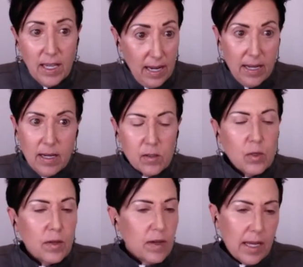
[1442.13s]
and I
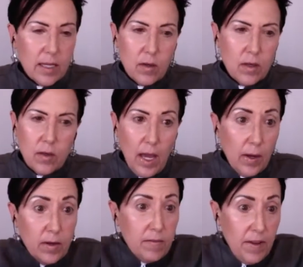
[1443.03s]

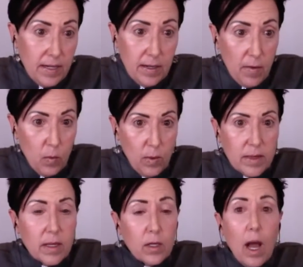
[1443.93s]
couldn't find another one.